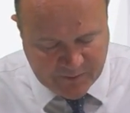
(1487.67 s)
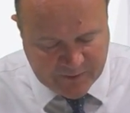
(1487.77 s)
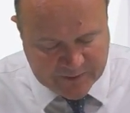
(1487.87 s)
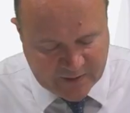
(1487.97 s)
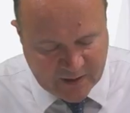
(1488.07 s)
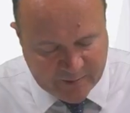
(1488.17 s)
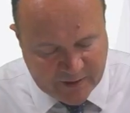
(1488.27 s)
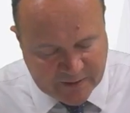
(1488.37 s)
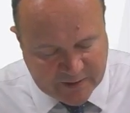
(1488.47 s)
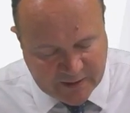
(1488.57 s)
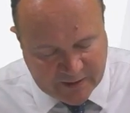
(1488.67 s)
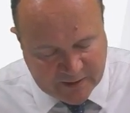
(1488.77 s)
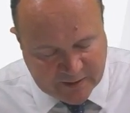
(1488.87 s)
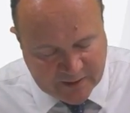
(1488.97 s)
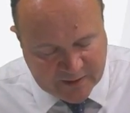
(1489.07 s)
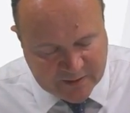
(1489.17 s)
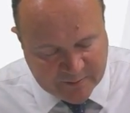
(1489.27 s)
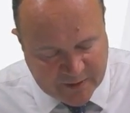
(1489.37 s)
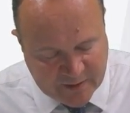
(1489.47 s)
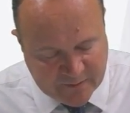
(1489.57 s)
this liability needs to
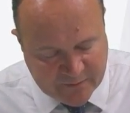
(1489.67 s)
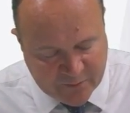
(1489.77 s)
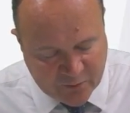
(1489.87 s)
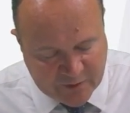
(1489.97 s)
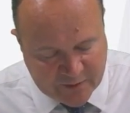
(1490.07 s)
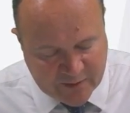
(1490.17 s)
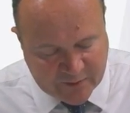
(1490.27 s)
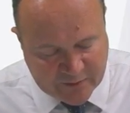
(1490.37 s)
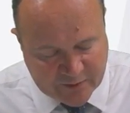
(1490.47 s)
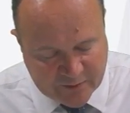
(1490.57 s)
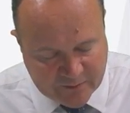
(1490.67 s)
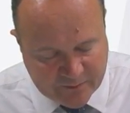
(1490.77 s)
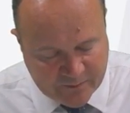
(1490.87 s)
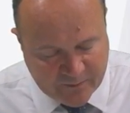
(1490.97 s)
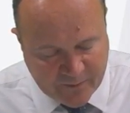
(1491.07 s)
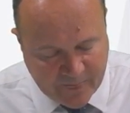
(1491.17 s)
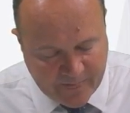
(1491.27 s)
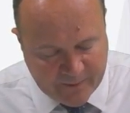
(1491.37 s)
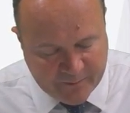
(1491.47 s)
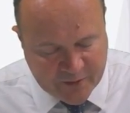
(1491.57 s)
be 40,000,
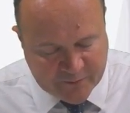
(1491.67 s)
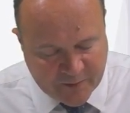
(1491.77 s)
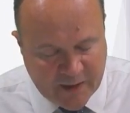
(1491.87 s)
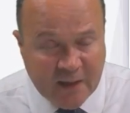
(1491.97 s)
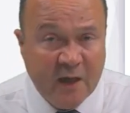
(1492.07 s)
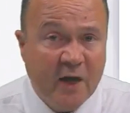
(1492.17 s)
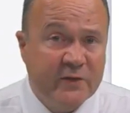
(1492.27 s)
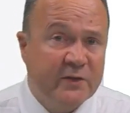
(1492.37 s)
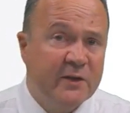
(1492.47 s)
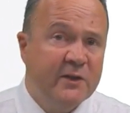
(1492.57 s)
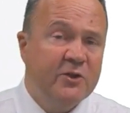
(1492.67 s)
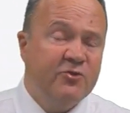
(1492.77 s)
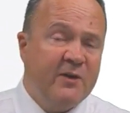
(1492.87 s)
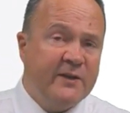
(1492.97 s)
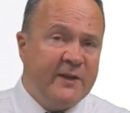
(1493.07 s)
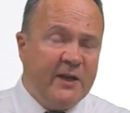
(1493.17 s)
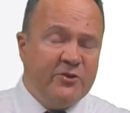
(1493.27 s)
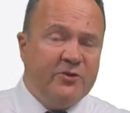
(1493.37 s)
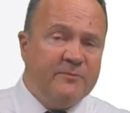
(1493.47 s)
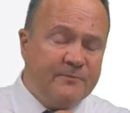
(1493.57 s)
because my last
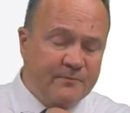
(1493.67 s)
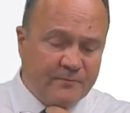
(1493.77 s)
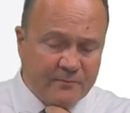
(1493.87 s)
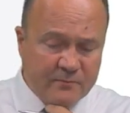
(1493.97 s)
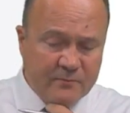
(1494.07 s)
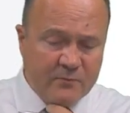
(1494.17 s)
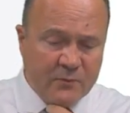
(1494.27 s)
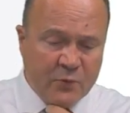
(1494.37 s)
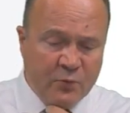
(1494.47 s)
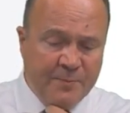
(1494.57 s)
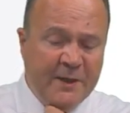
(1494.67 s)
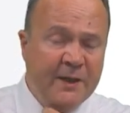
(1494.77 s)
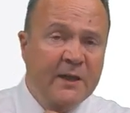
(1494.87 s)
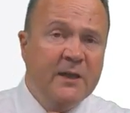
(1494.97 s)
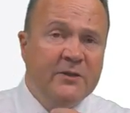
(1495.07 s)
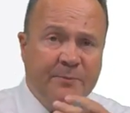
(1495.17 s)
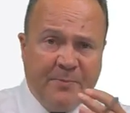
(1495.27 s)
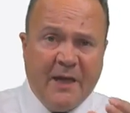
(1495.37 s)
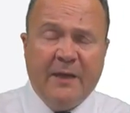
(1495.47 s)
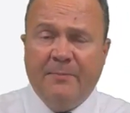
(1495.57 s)
transaction will be to
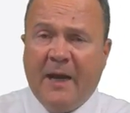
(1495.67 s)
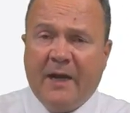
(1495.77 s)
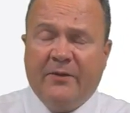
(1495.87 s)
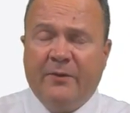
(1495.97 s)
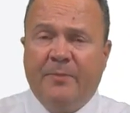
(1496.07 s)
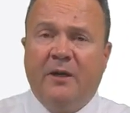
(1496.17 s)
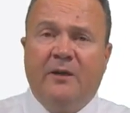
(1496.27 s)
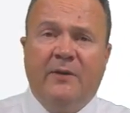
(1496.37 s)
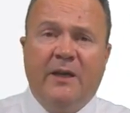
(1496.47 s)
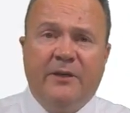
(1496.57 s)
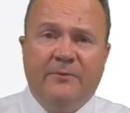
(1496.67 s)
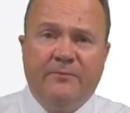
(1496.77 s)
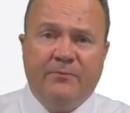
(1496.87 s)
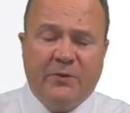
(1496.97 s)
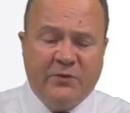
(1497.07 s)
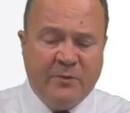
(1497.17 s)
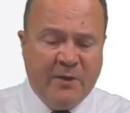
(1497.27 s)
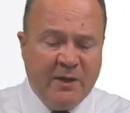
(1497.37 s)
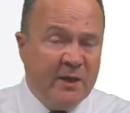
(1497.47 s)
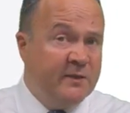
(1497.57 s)
pay back the par value. So
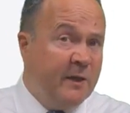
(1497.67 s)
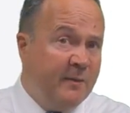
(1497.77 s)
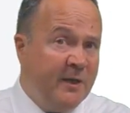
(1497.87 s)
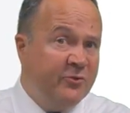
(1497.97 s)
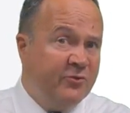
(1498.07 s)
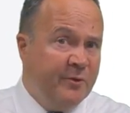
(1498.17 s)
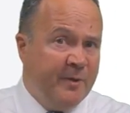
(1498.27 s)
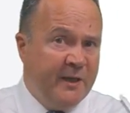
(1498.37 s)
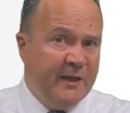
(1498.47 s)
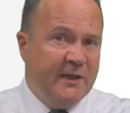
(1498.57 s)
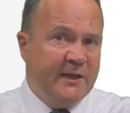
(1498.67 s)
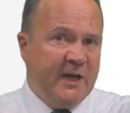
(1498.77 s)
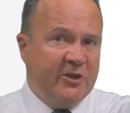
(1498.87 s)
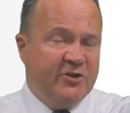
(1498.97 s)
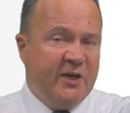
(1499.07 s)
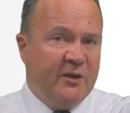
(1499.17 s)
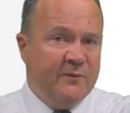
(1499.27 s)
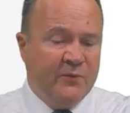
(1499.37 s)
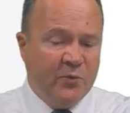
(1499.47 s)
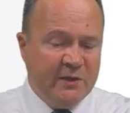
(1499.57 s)
my last double entry will be cash down
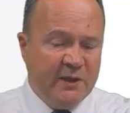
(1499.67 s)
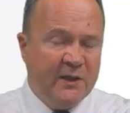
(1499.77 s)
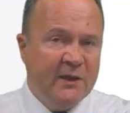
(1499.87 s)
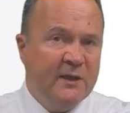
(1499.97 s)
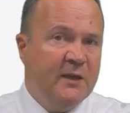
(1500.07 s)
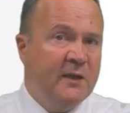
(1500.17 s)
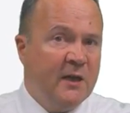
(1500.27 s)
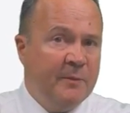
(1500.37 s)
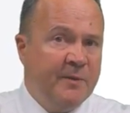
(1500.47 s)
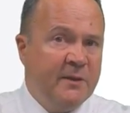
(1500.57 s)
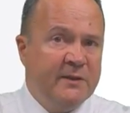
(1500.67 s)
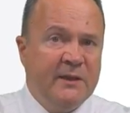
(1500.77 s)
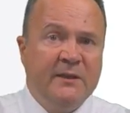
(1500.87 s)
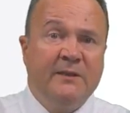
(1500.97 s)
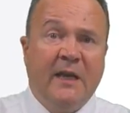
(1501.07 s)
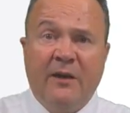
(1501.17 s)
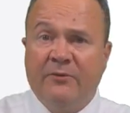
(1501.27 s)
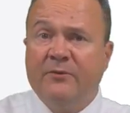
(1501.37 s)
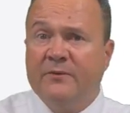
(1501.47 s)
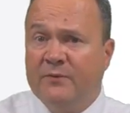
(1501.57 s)
40, liability
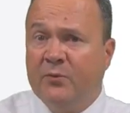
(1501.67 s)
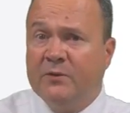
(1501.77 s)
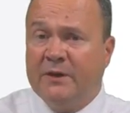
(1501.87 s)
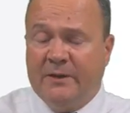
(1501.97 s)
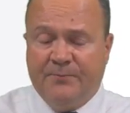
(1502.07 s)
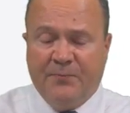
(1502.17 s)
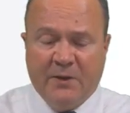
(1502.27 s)
down 40.